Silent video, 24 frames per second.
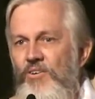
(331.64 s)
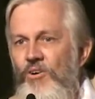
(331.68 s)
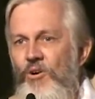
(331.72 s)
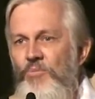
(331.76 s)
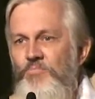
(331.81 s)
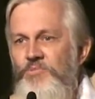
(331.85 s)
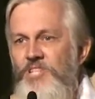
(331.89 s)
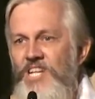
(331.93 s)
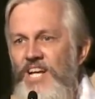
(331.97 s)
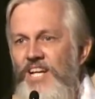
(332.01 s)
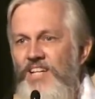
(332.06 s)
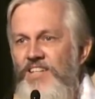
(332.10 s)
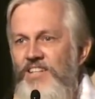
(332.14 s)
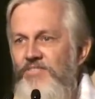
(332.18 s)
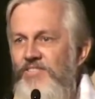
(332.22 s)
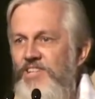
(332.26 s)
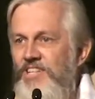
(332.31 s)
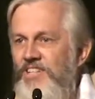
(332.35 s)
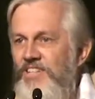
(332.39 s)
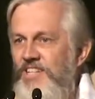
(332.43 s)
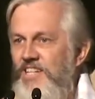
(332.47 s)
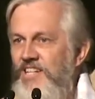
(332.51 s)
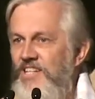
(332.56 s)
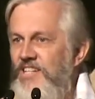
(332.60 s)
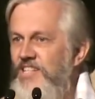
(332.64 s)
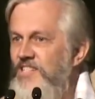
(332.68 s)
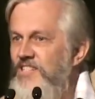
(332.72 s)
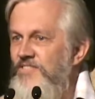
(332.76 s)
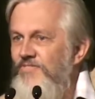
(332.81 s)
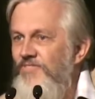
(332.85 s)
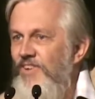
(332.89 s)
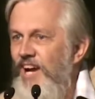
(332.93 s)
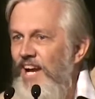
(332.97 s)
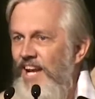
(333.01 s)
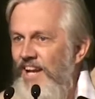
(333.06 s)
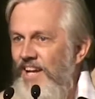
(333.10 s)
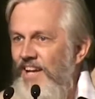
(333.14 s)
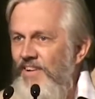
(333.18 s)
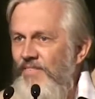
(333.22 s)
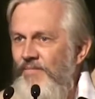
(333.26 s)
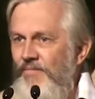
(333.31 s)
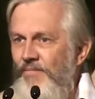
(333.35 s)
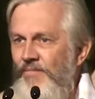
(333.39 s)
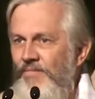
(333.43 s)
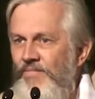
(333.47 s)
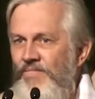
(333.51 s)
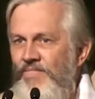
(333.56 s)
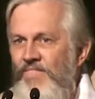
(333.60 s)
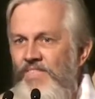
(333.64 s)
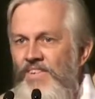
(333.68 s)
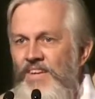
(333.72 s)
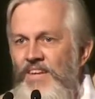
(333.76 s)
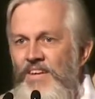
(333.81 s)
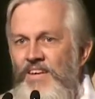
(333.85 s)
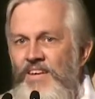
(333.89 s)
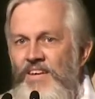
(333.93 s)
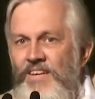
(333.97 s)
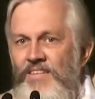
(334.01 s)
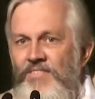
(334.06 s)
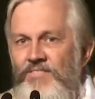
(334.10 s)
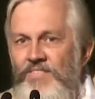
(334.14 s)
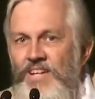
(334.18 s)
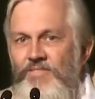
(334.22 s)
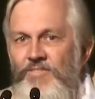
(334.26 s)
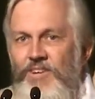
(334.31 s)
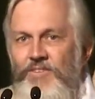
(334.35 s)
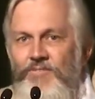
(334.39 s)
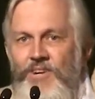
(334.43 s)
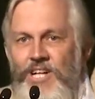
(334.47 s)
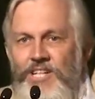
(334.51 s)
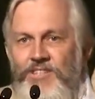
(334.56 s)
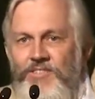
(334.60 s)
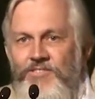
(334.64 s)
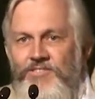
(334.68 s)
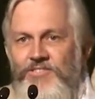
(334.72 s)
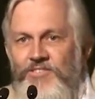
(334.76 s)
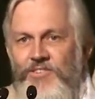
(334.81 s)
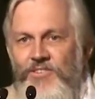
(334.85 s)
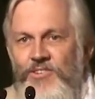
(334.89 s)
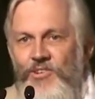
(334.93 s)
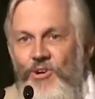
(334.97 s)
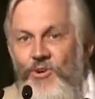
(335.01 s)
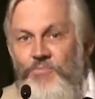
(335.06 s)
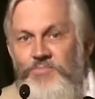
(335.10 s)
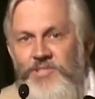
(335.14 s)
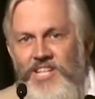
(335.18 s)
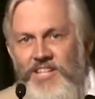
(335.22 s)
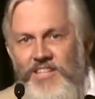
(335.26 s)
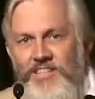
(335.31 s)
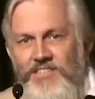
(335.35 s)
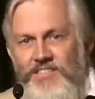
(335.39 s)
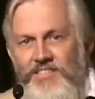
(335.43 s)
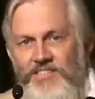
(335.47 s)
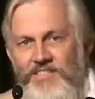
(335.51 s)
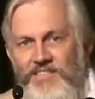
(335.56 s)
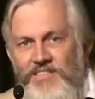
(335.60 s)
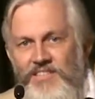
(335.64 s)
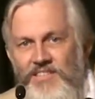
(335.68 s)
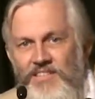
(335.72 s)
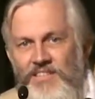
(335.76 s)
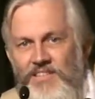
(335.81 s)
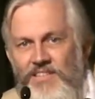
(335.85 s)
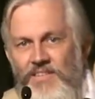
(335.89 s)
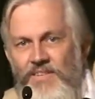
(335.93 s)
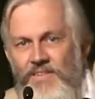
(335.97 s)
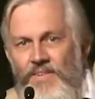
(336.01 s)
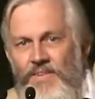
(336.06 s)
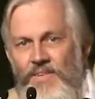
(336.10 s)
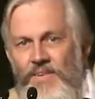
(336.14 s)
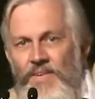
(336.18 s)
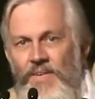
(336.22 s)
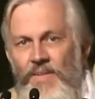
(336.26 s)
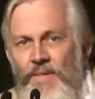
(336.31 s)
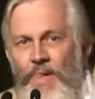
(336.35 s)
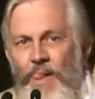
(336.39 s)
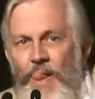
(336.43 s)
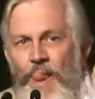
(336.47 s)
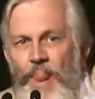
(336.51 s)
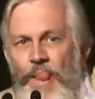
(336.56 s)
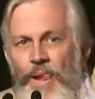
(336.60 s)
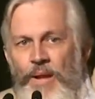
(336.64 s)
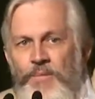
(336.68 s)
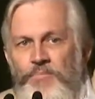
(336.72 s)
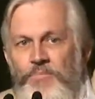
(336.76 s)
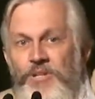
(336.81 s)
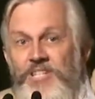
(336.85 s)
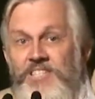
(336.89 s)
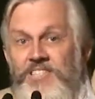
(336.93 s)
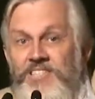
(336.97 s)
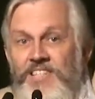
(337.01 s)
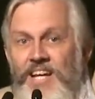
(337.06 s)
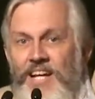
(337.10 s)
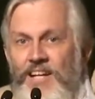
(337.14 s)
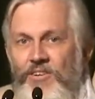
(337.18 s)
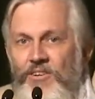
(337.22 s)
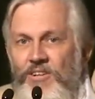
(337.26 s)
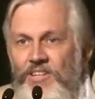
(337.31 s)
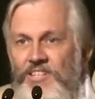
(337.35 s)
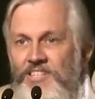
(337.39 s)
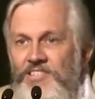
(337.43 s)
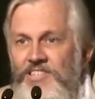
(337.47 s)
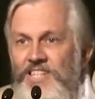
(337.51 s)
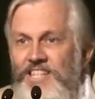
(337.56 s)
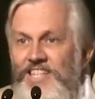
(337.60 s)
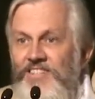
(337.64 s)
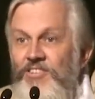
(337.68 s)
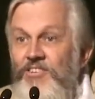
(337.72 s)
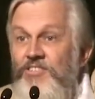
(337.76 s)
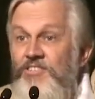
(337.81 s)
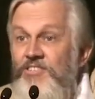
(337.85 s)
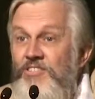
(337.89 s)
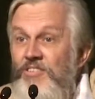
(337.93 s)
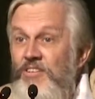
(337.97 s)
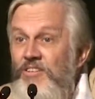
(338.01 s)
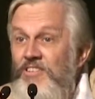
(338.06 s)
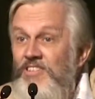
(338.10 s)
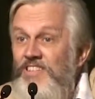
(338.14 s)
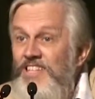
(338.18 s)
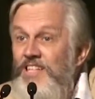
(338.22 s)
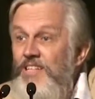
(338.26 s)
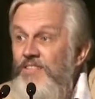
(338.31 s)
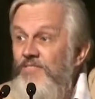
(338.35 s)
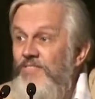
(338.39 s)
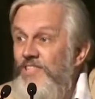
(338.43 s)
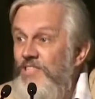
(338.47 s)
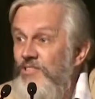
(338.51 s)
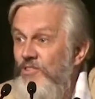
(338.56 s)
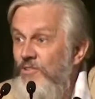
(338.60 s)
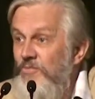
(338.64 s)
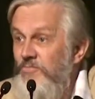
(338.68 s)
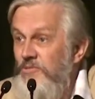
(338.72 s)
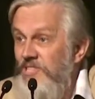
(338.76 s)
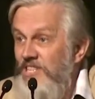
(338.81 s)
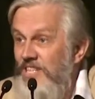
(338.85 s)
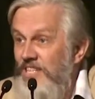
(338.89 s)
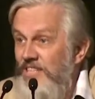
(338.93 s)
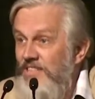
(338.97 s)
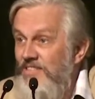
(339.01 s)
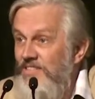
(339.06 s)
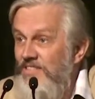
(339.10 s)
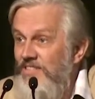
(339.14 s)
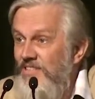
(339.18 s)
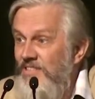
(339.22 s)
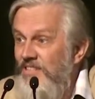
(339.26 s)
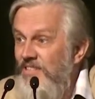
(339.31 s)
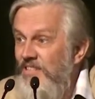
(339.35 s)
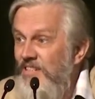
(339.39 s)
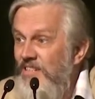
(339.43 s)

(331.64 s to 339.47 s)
objectivity is fine when we want to study objects. But psychology does not deal with objects.